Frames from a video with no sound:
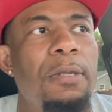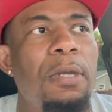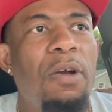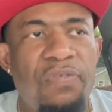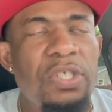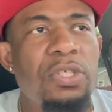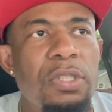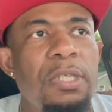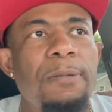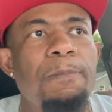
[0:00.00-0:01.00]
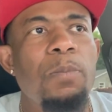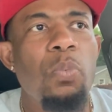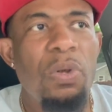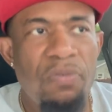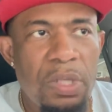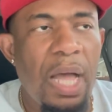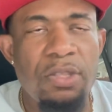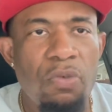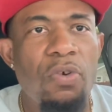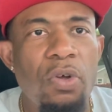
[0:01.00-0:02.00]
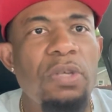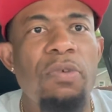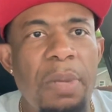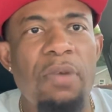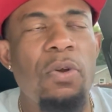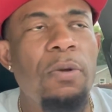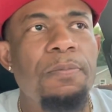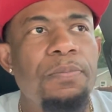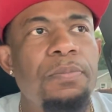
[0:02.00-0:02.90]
officially with Rolando Rolly Romero,